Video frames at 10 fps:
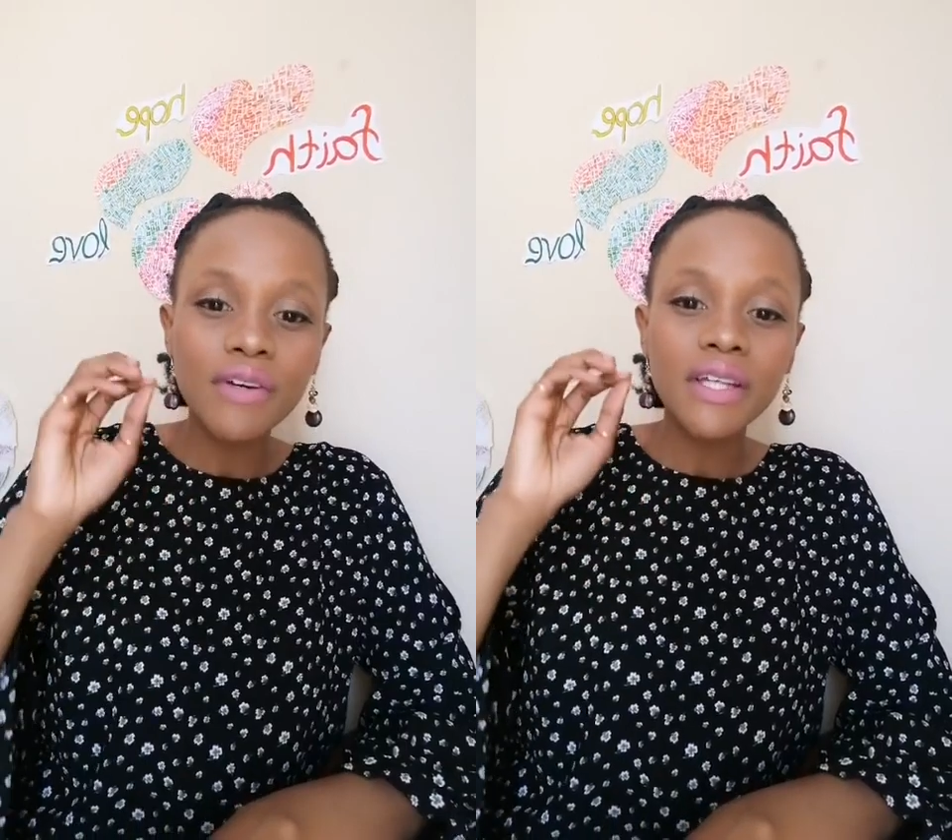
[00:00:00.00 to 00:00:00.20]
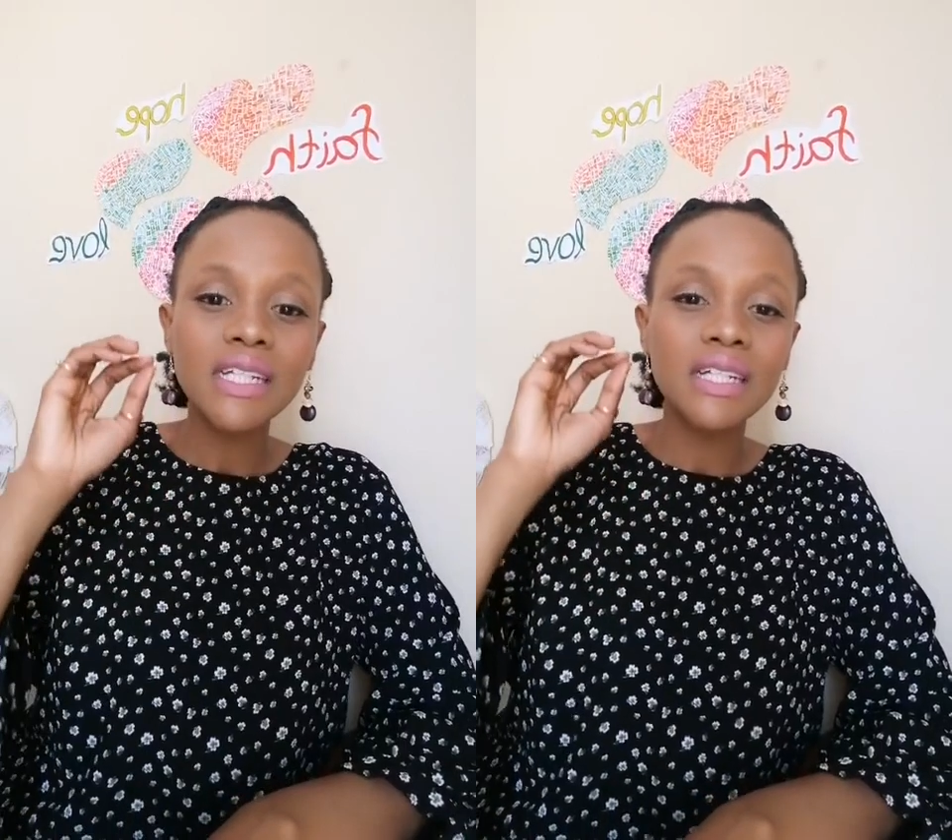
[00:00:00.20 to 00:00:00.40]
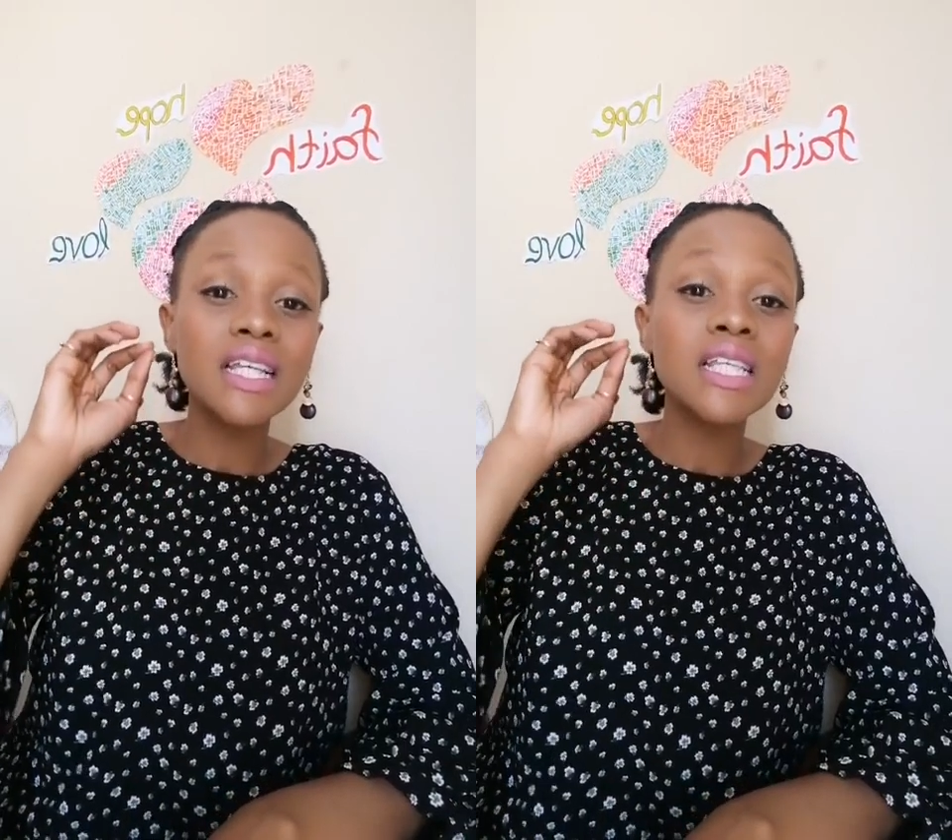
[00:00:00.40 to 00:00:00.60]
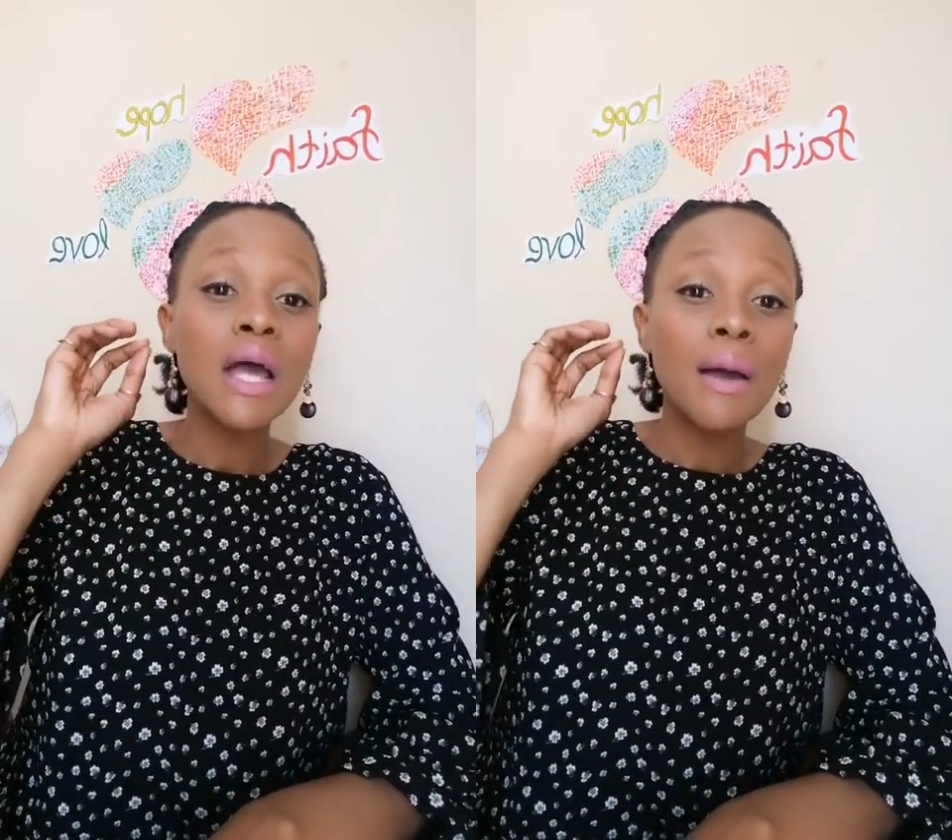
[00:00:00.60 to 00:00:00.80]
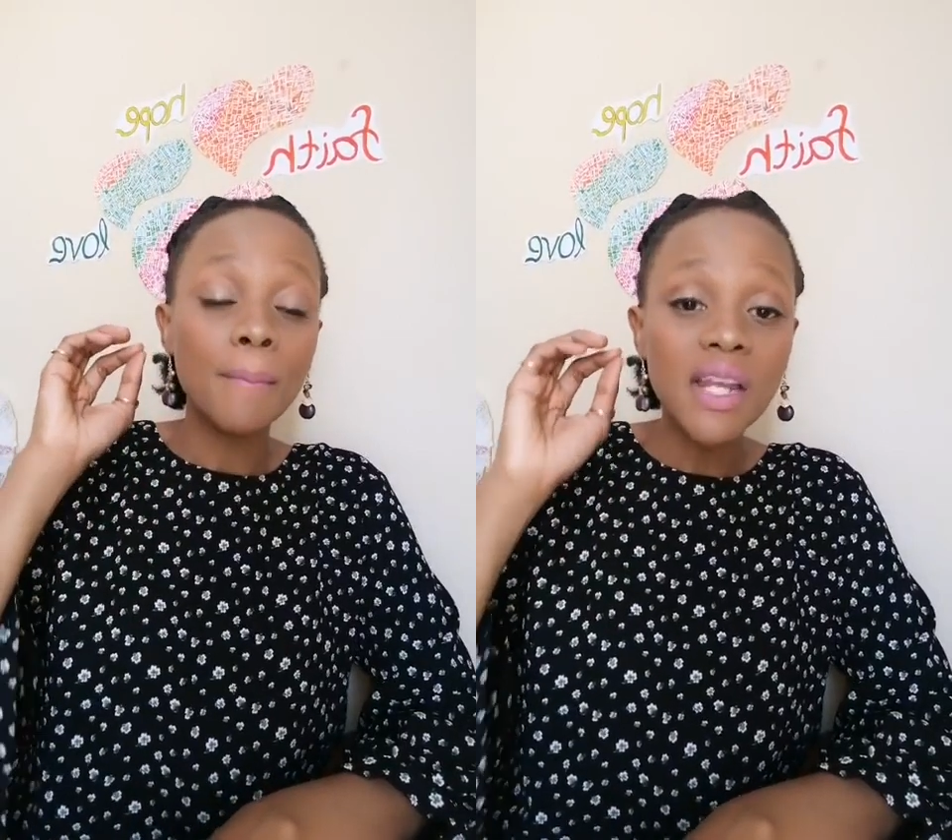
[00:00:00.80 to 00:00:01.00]
fight against
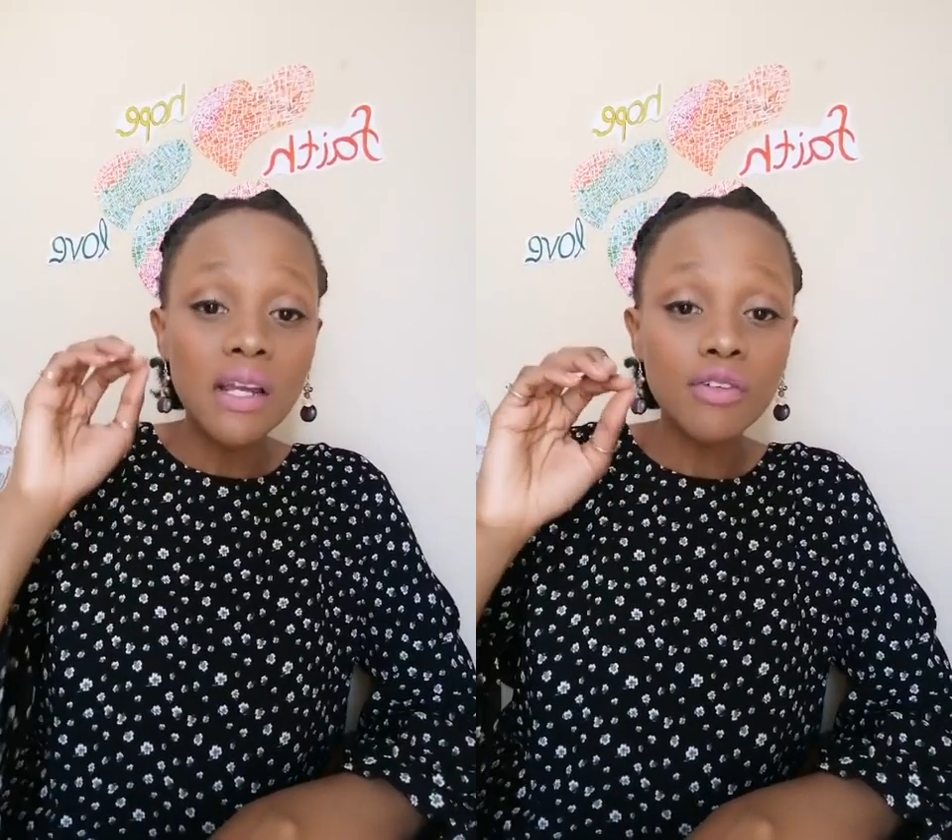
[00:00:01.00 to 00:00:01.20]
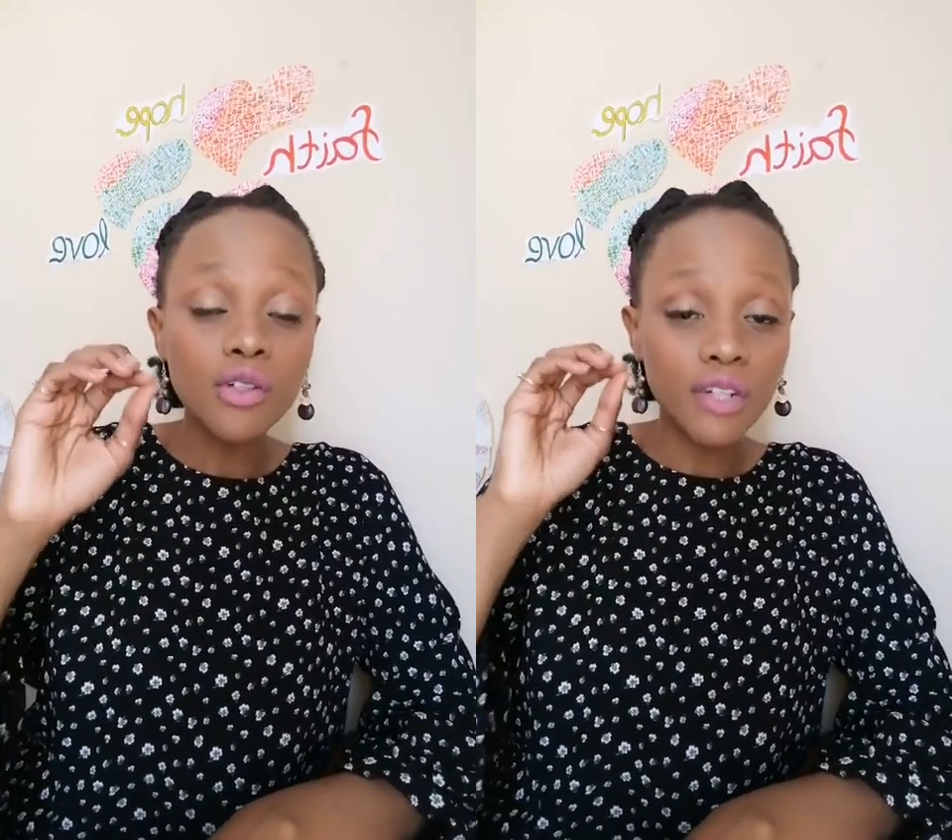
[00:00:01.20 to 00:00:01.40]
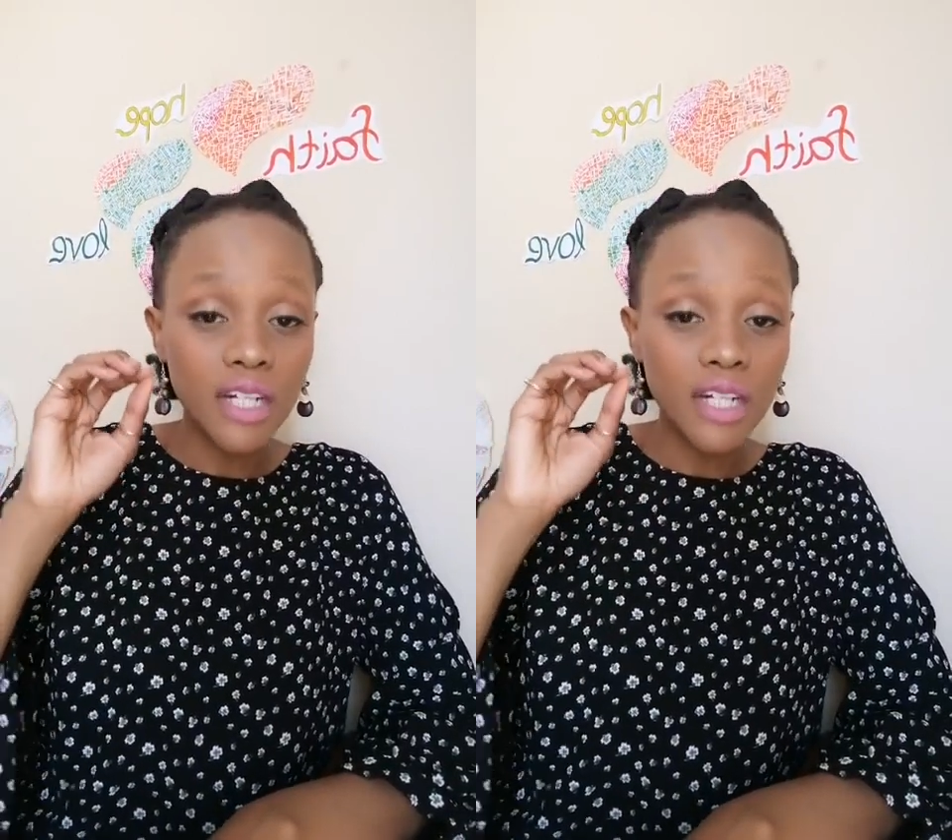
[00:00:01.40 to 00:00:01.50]
meaningful